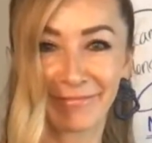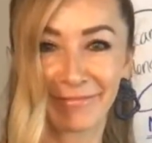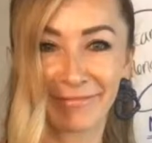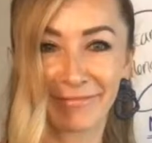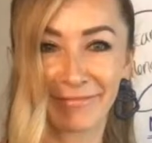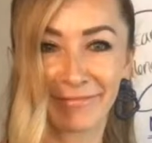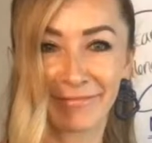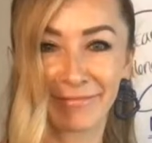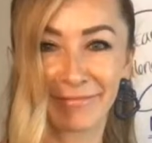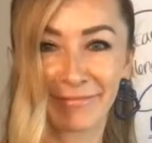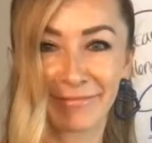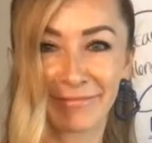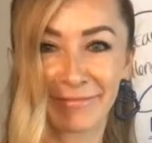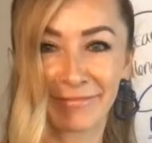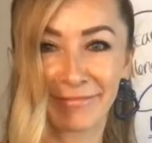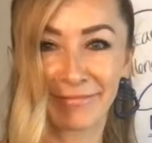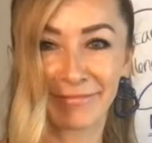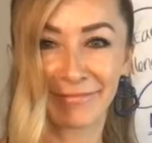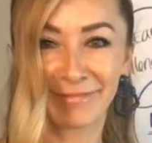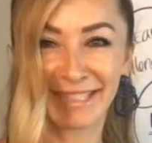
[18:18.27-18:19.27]

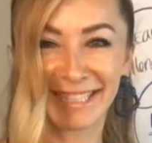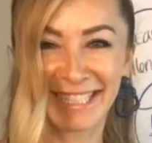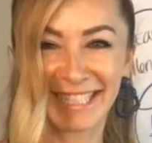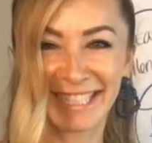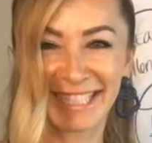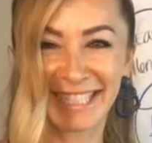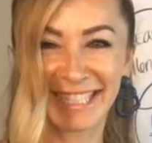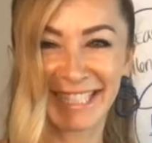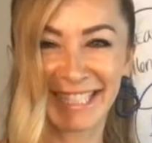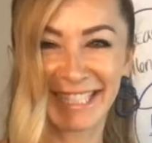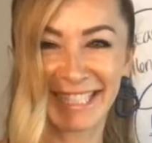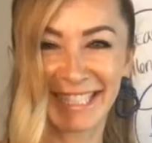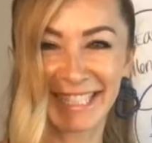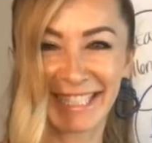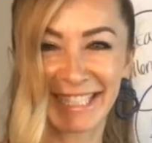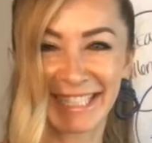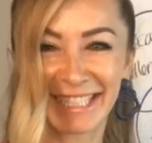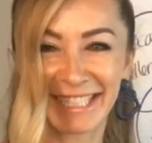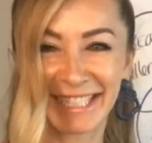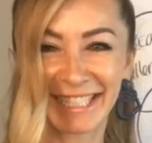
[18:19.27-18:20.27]

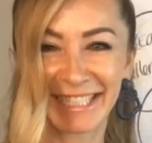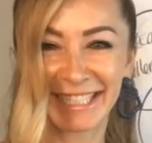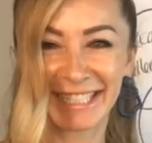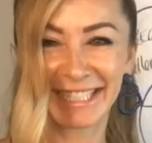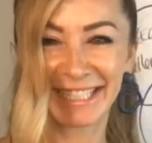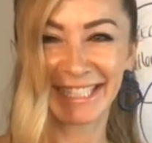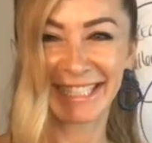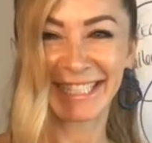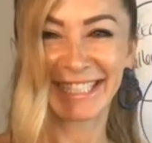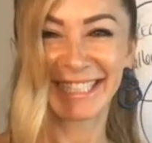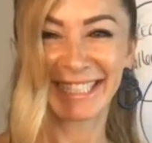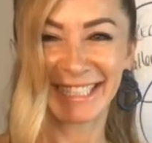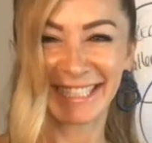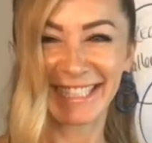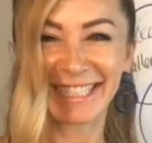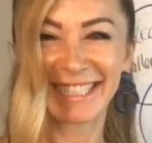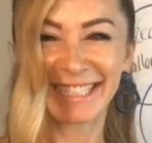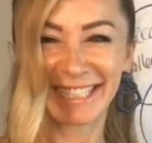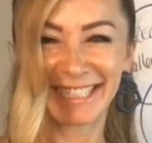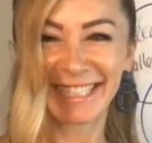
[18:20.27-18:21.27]

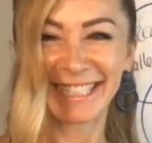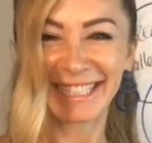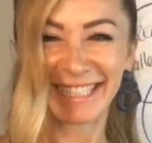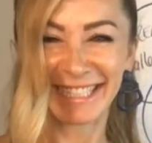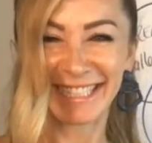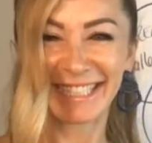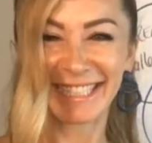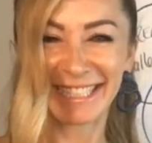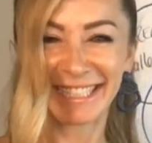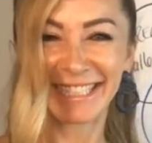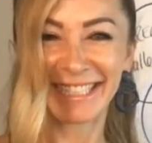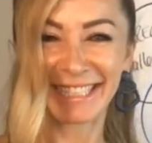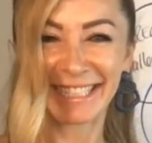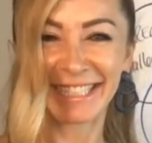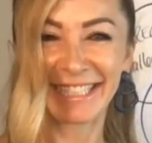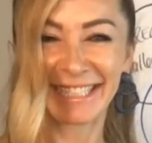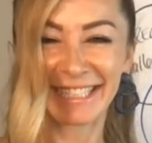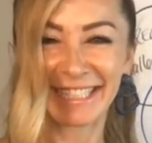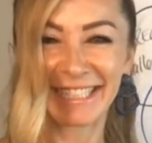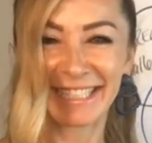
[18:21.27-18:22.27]

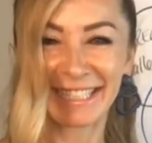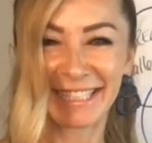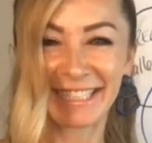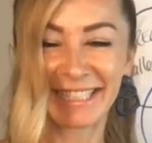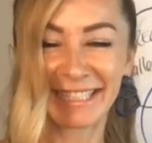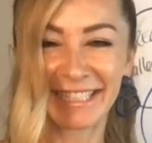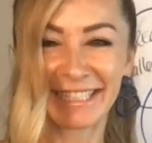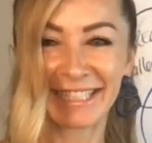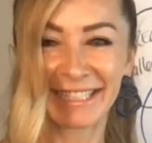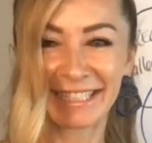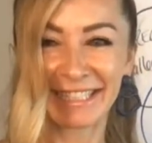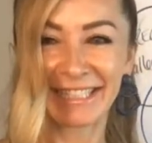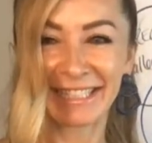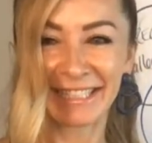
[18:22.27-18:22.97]
[no speech]